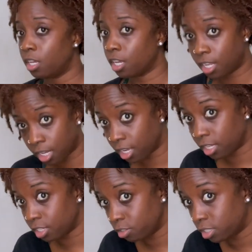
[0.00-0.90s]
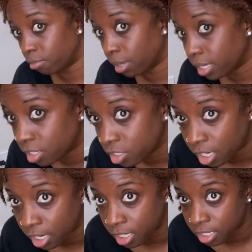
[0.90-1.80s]
Clearly you see major
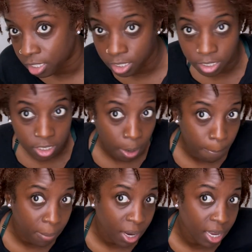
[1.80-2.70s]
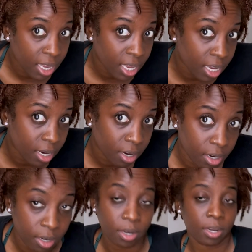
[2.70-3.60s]
changes. My
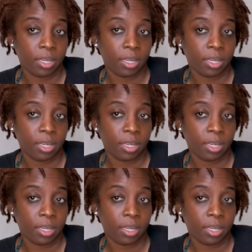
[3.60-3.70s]
hair